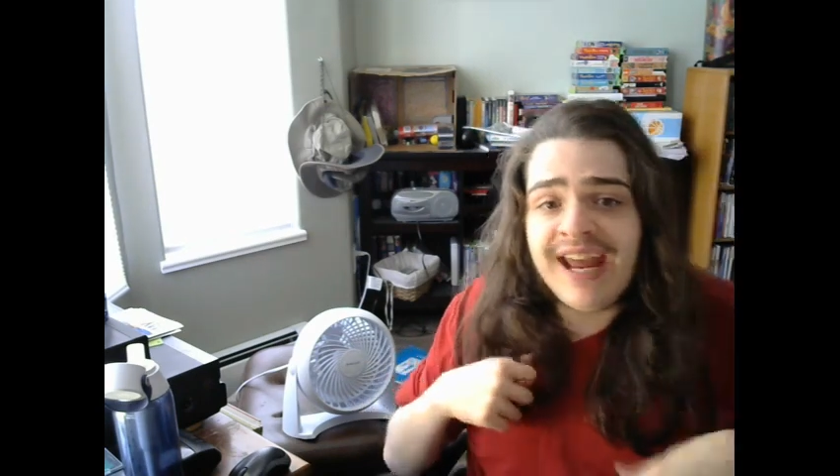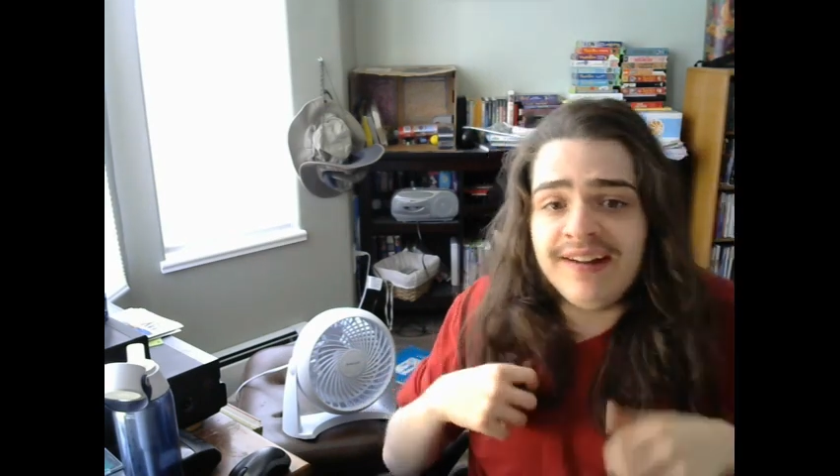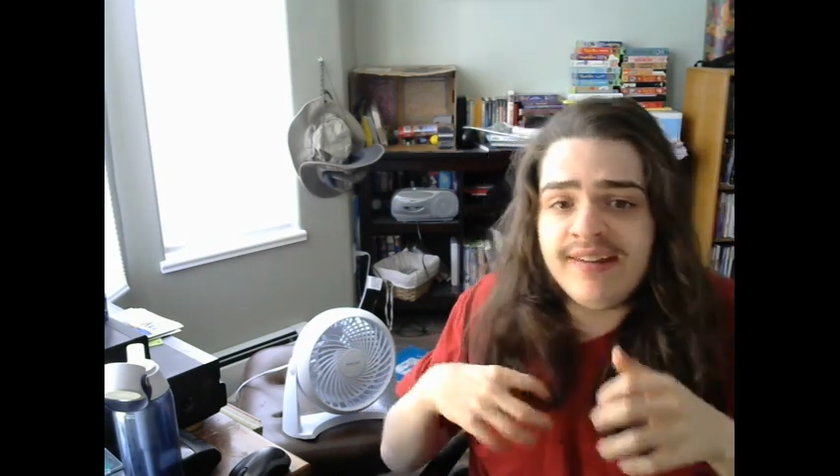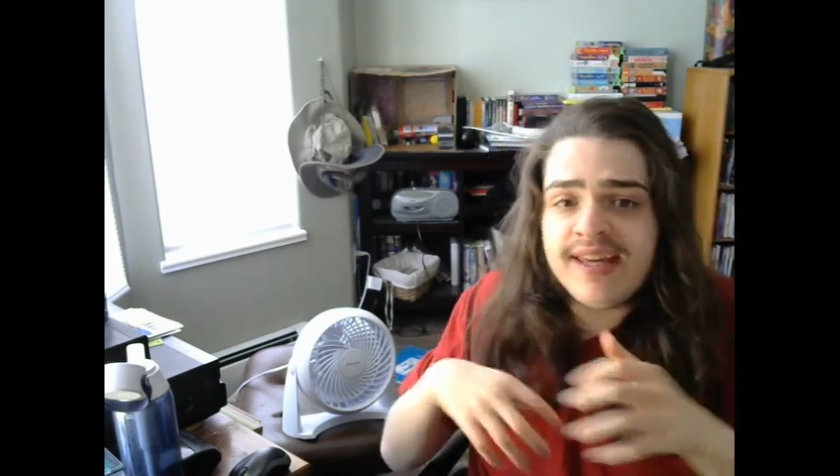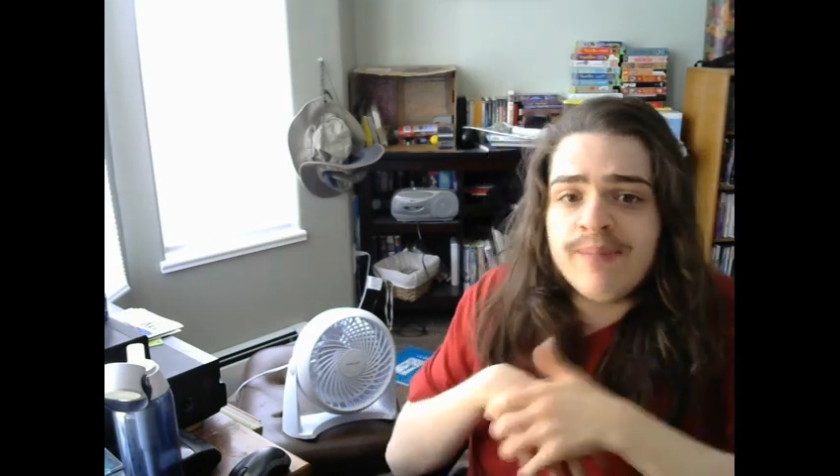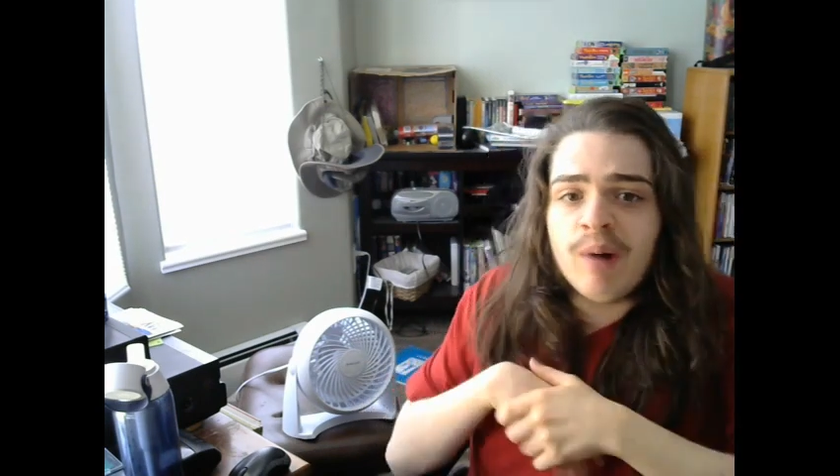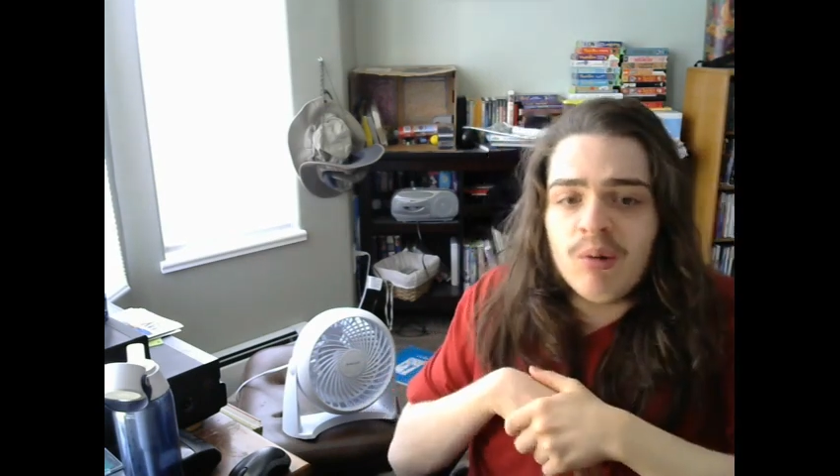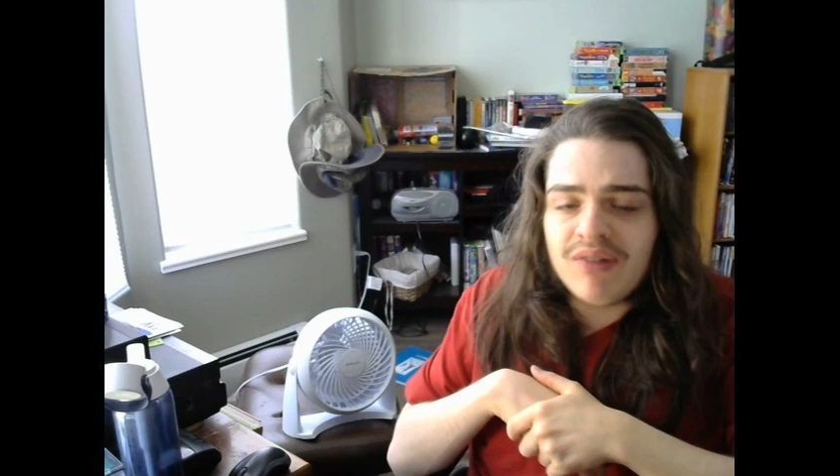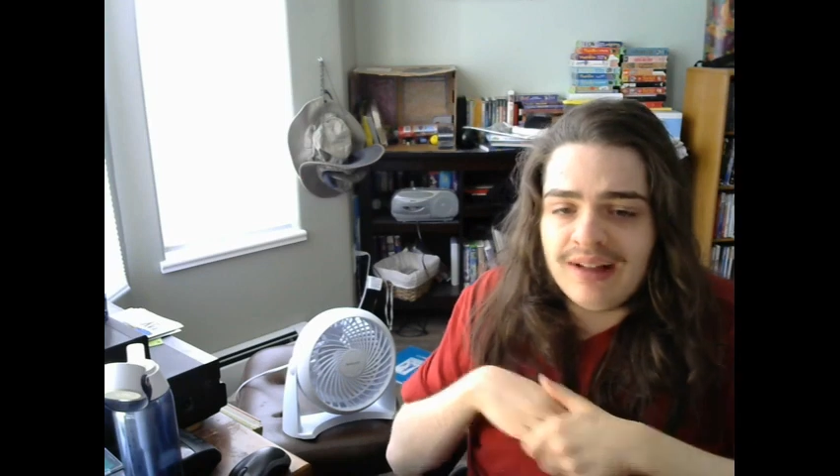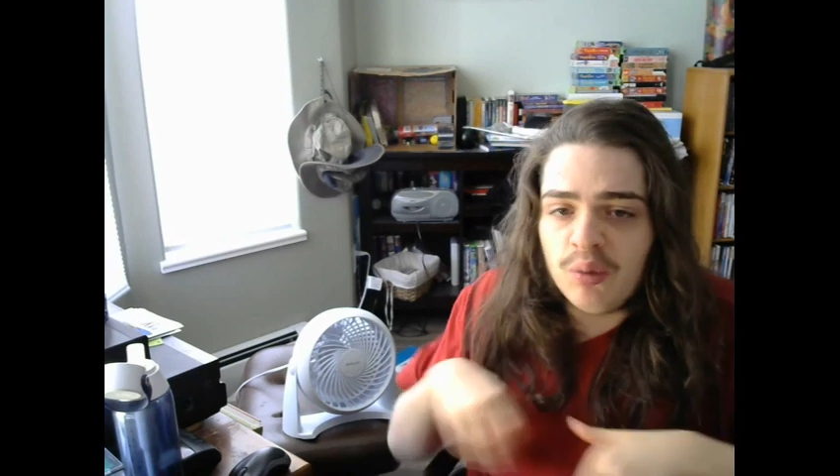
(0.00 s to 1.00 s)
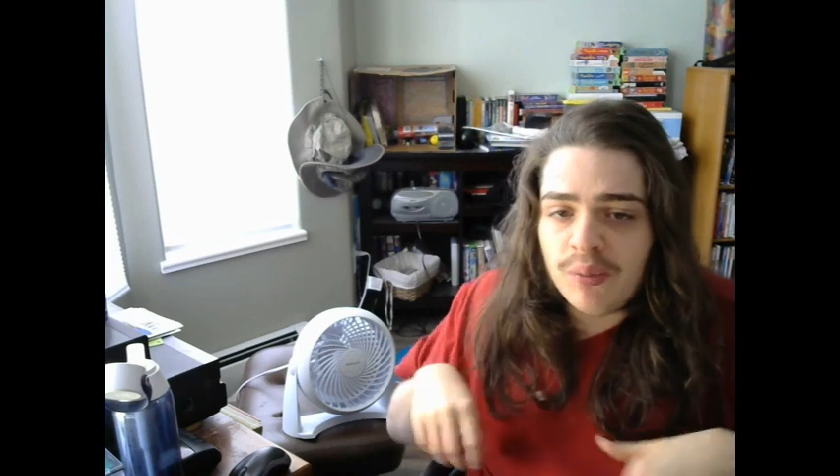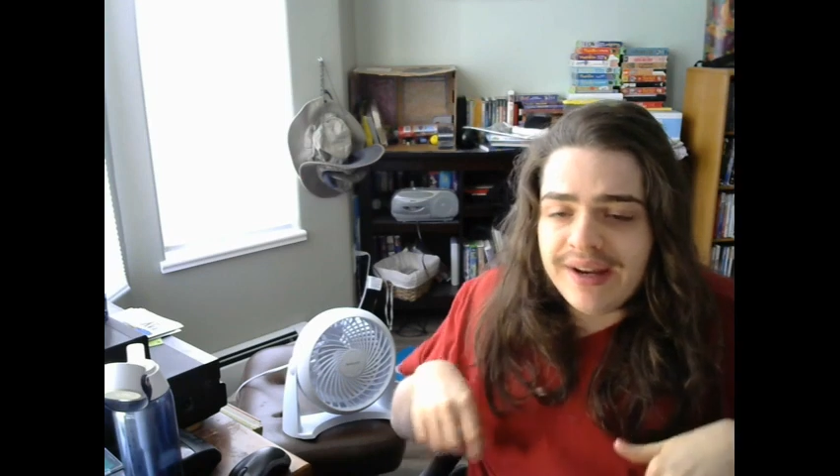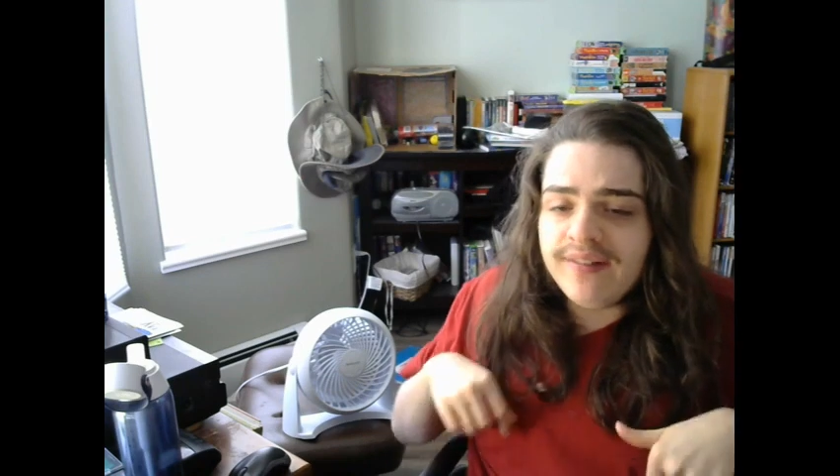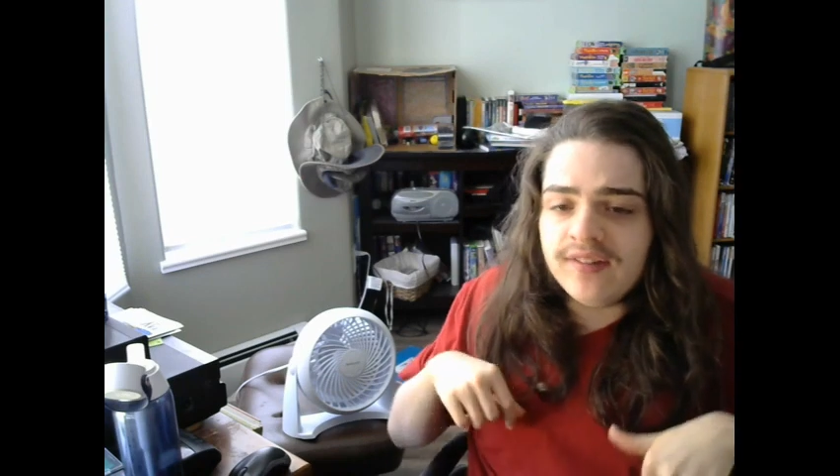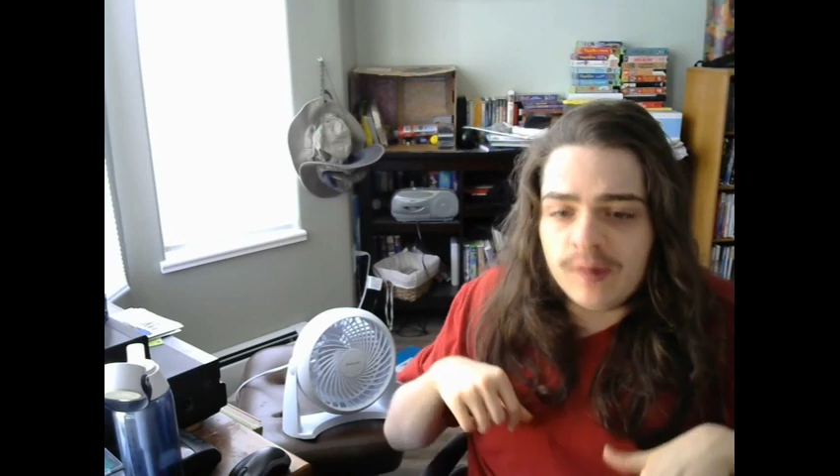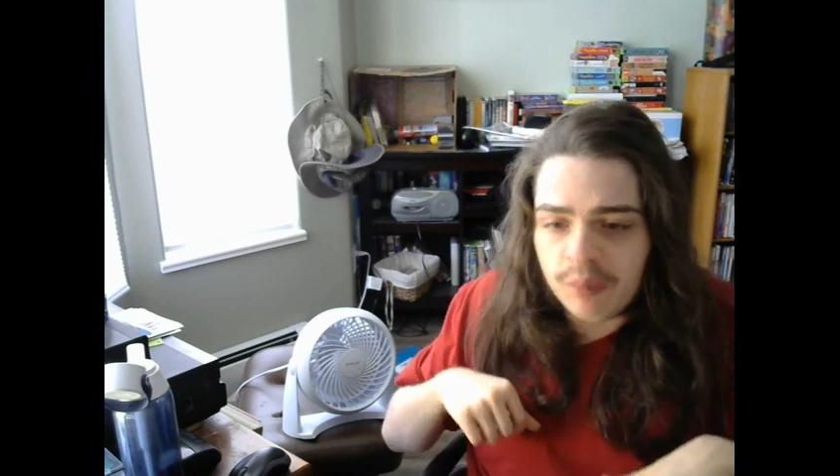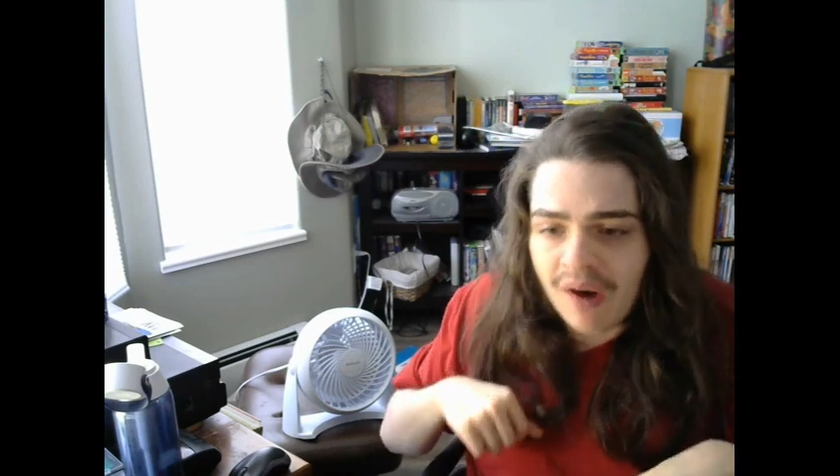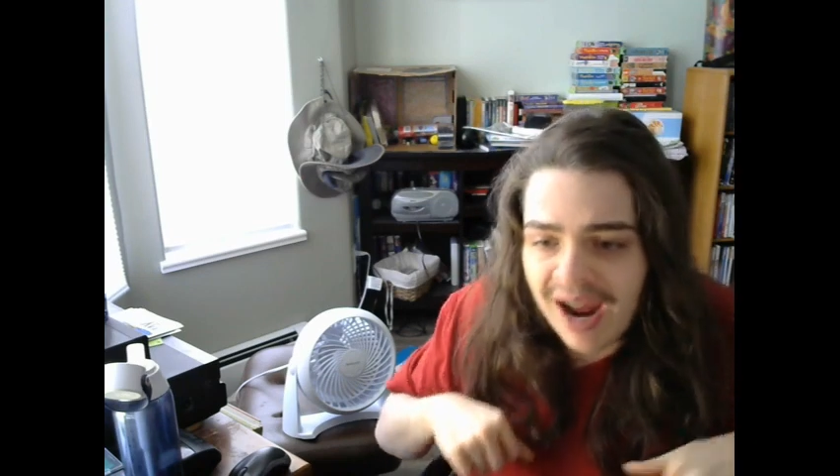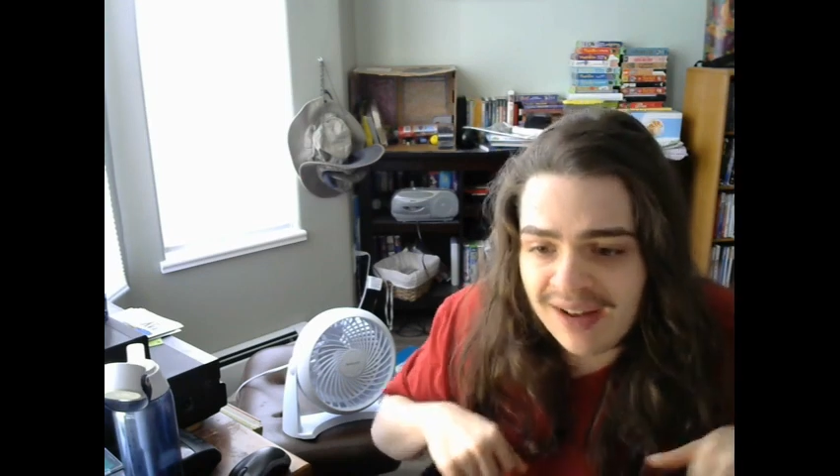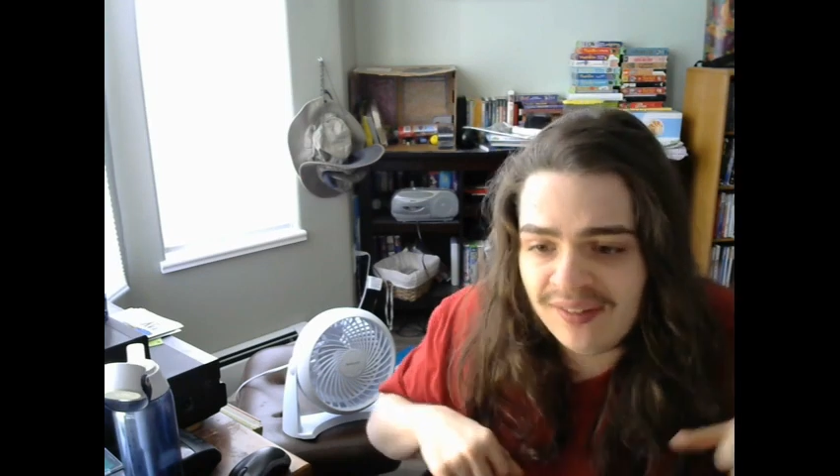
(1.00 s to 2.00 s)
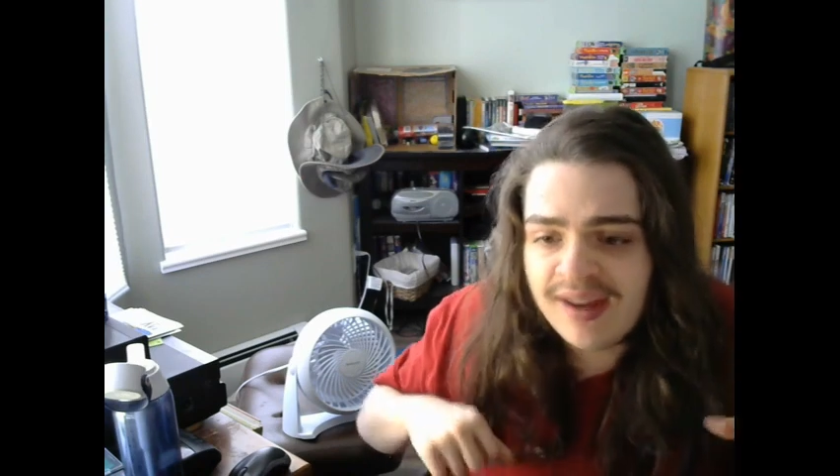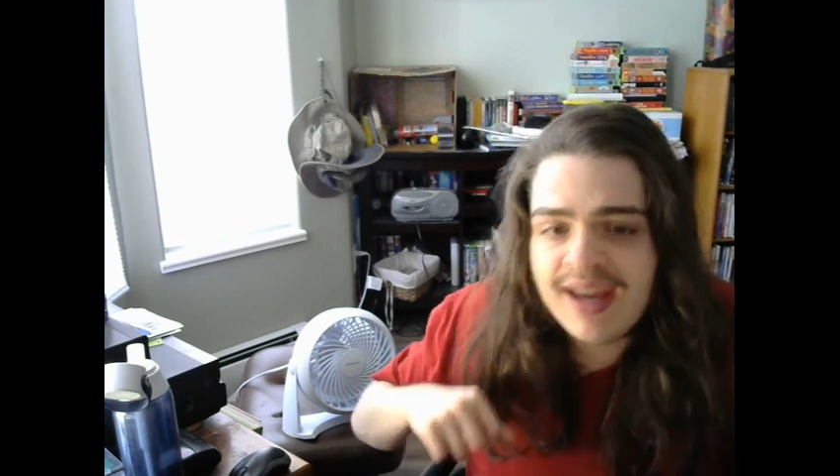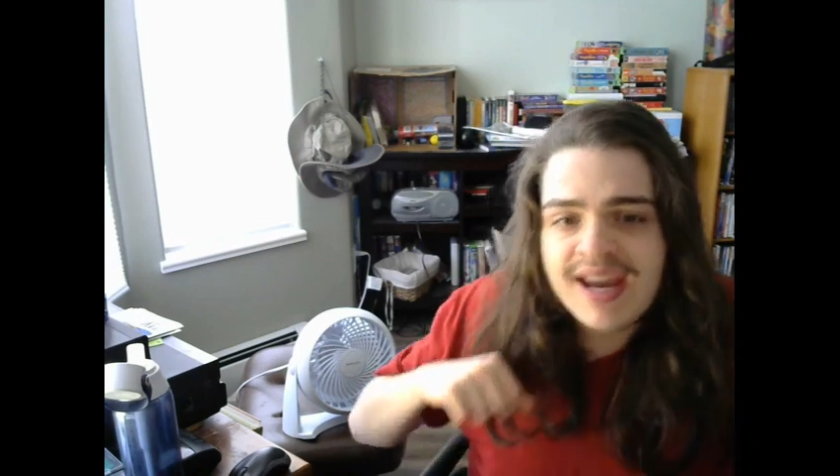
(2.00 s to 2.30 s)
and T Bone's Halloween Surprise,